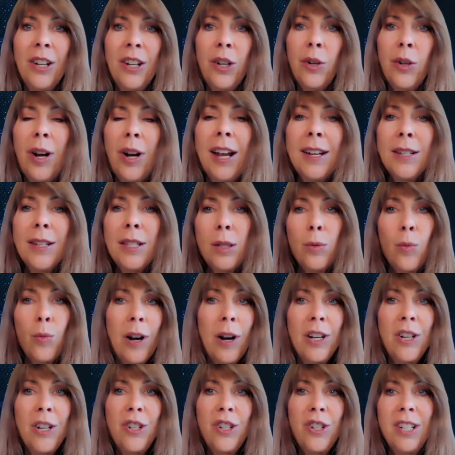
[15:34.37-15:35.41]
Craig
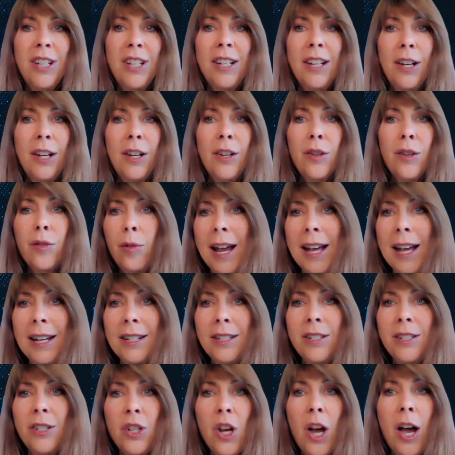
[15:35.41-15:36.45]
Swearingen and
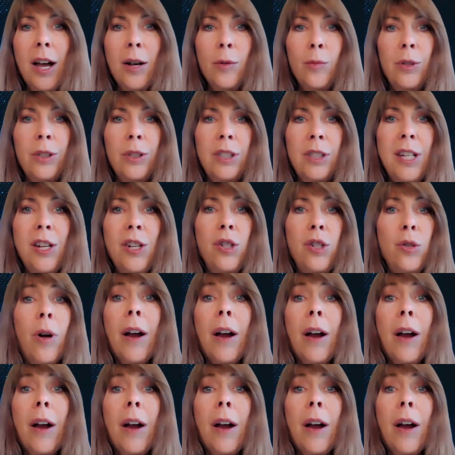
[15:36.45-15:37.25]
Grant Dott will teach you